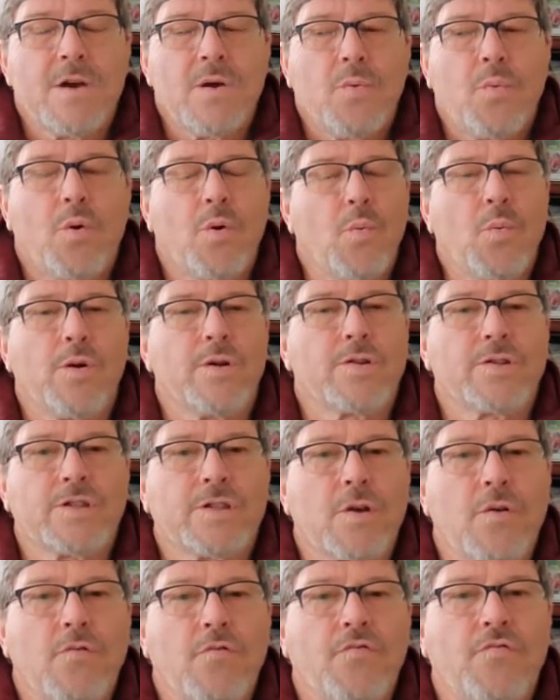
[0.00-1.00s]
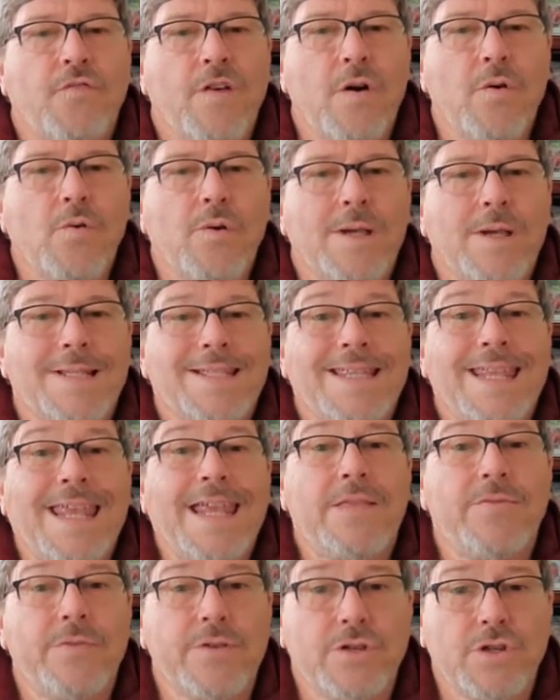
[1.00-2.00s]
where we're so focused
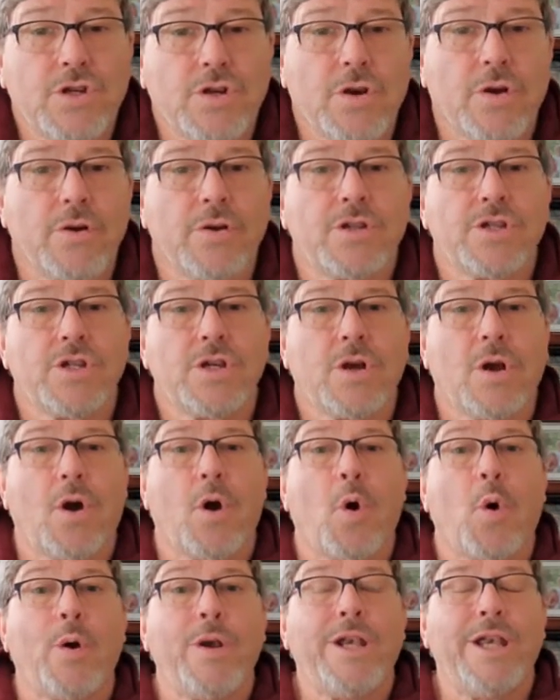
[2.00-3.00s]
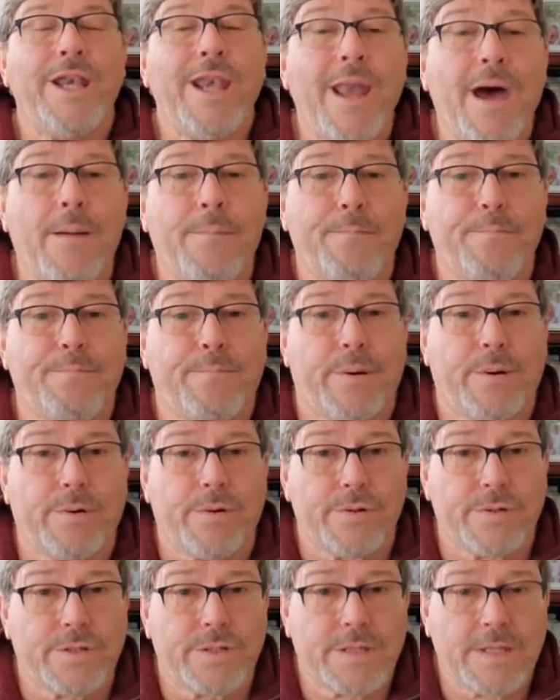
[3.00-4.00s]
in the church on
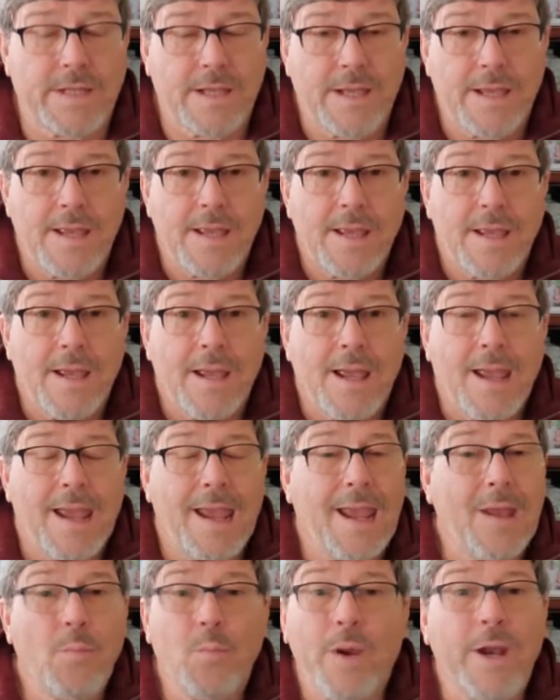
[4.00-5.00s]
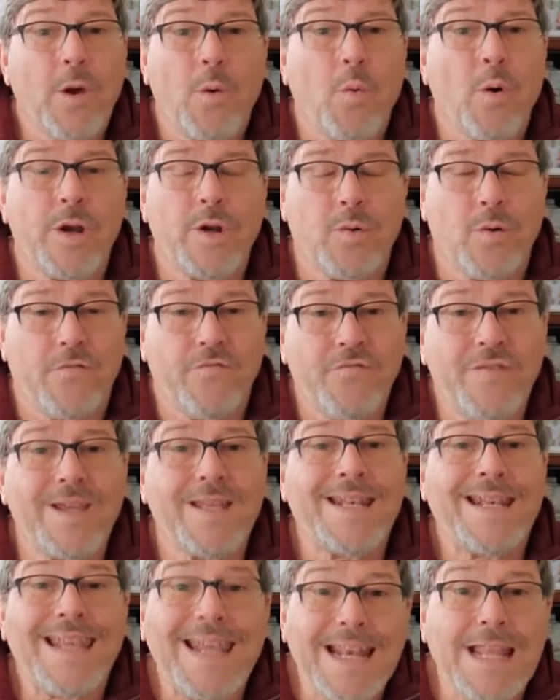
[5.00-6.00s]
numbers and we don't want to
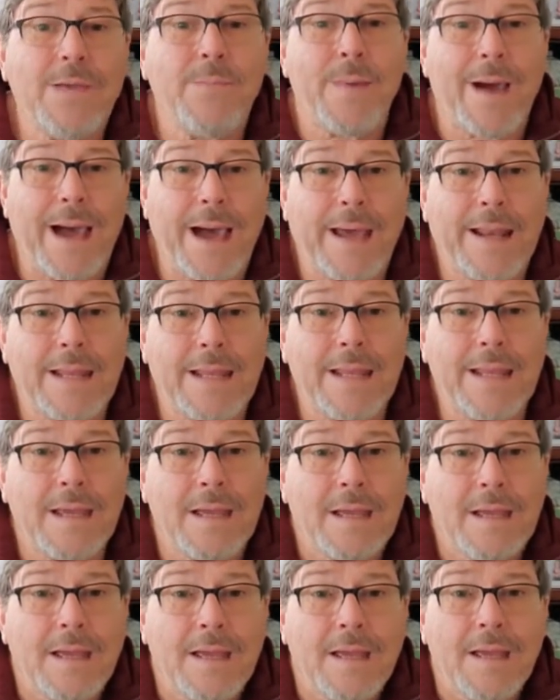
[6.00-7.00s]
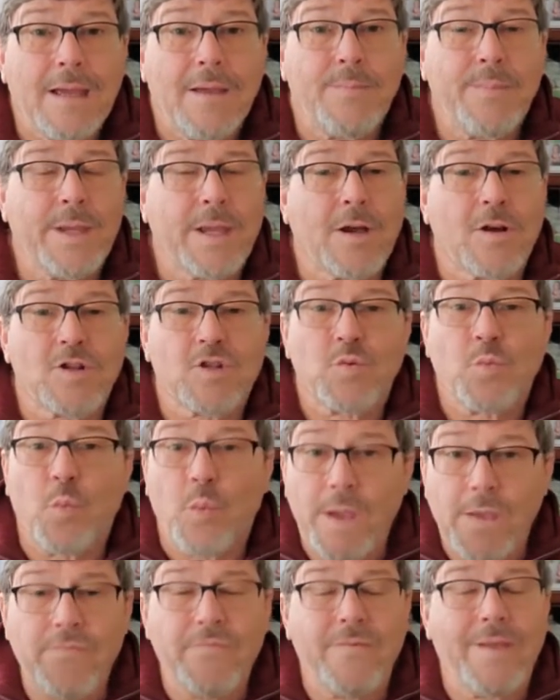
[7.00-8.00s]
offend anybody because
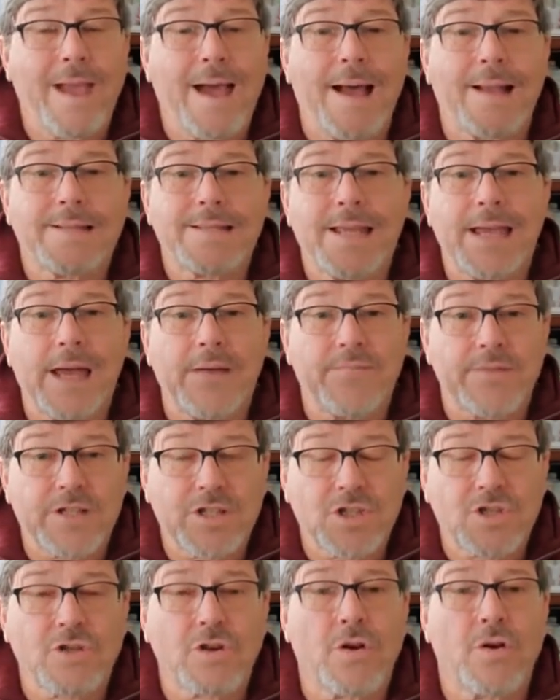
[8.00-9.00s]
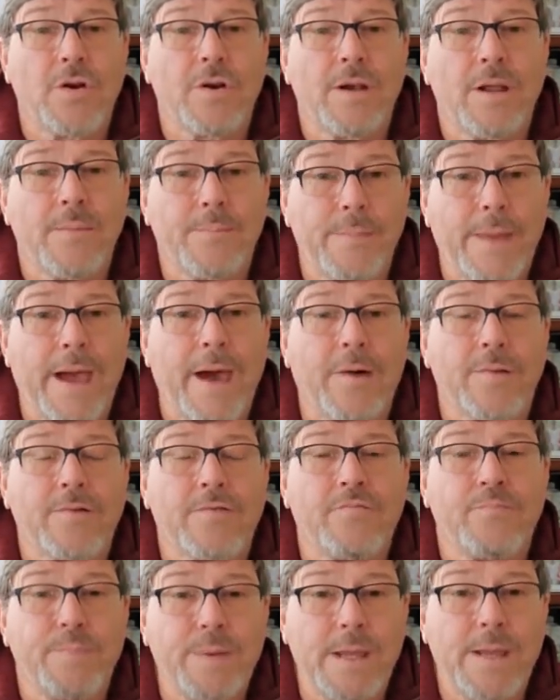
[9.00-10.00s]
we've got to have a certain amount
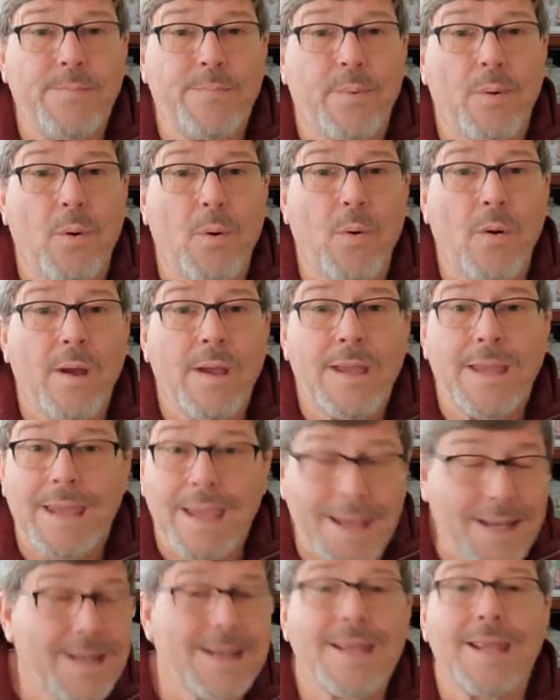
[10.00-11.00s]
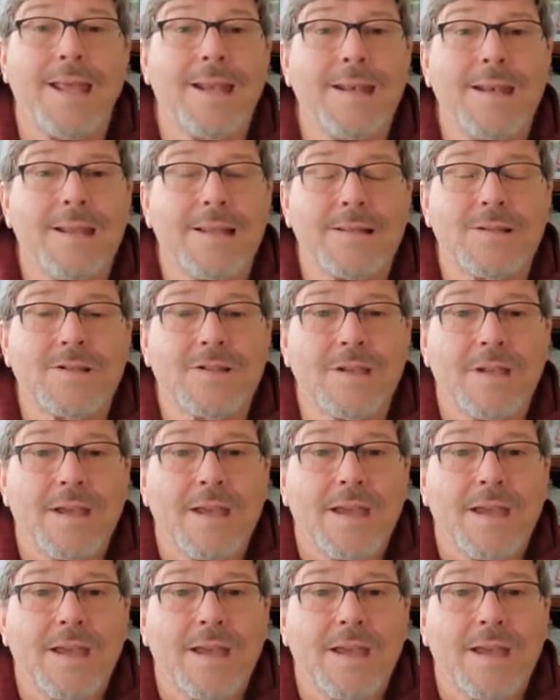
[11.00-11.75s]
of people in attendance.